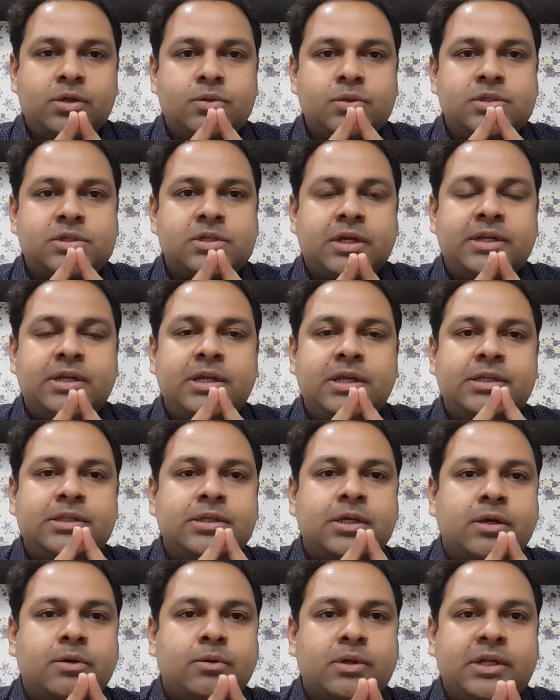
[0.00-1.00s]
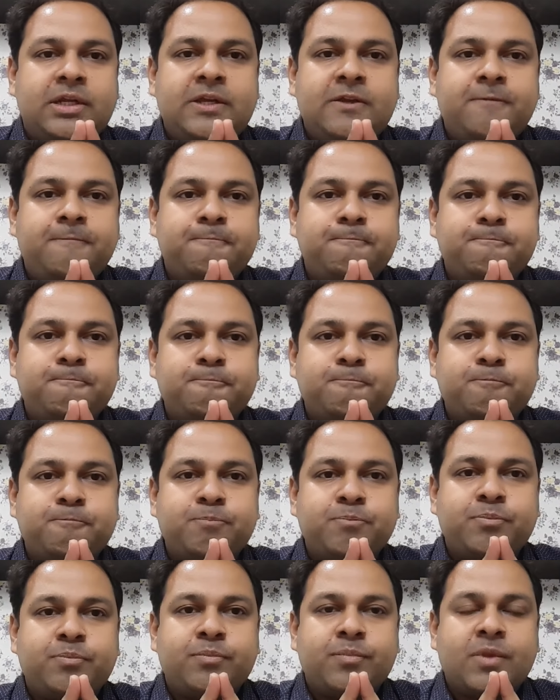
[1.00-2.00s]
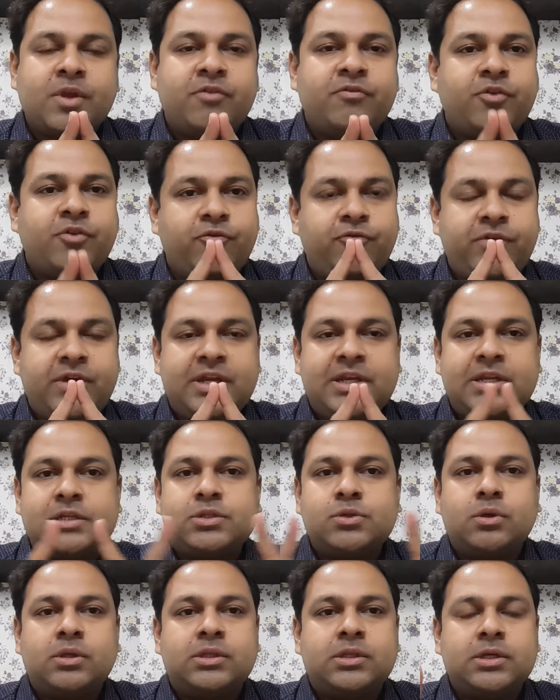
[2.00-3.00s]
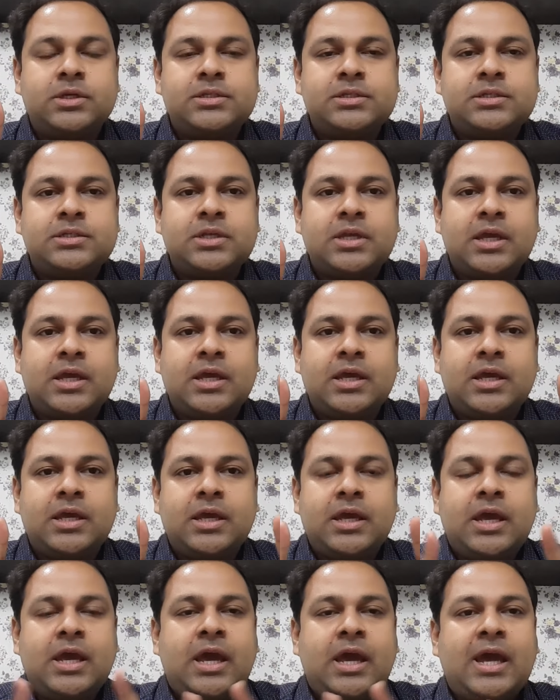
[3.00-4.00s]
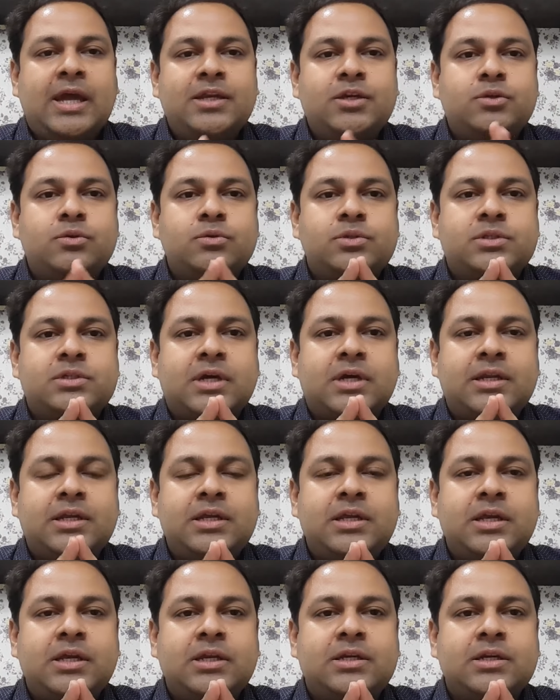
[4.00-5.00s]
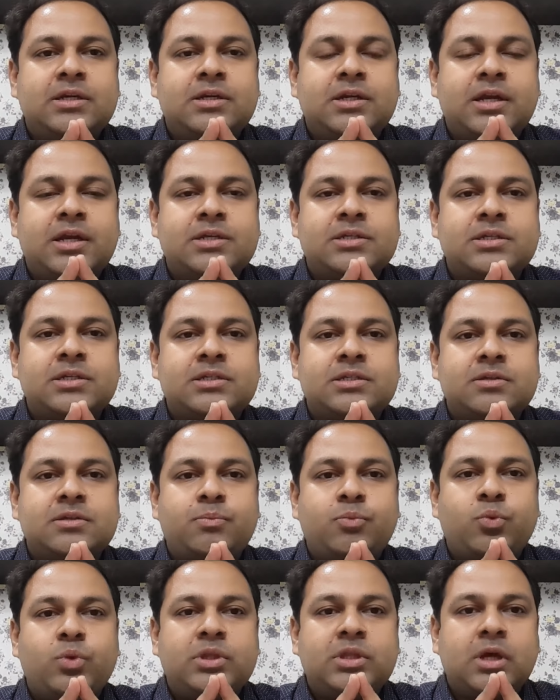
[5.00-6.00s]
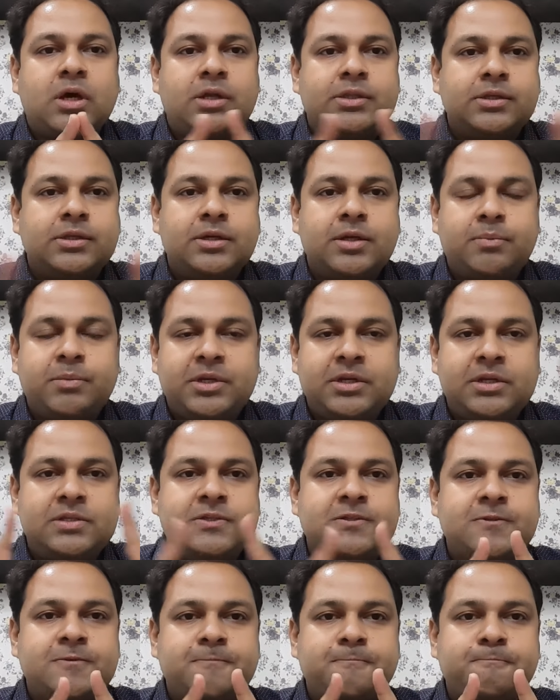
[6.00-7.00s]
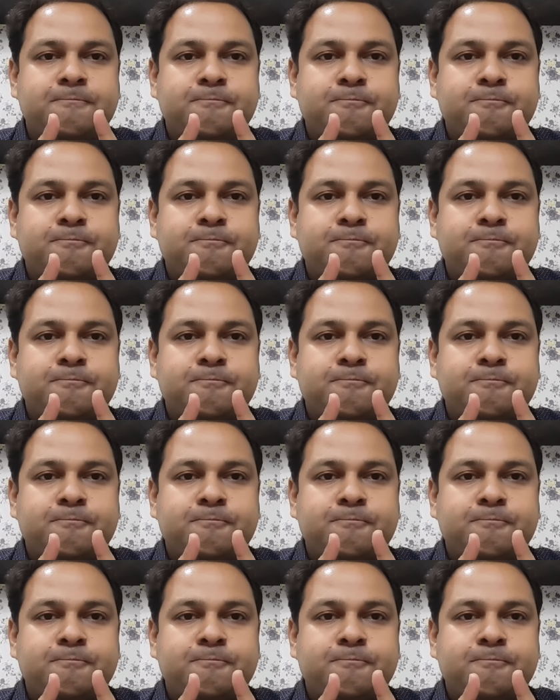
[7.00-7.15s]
to study it thoroughly from various authors, and to study it in relationship with other remedies.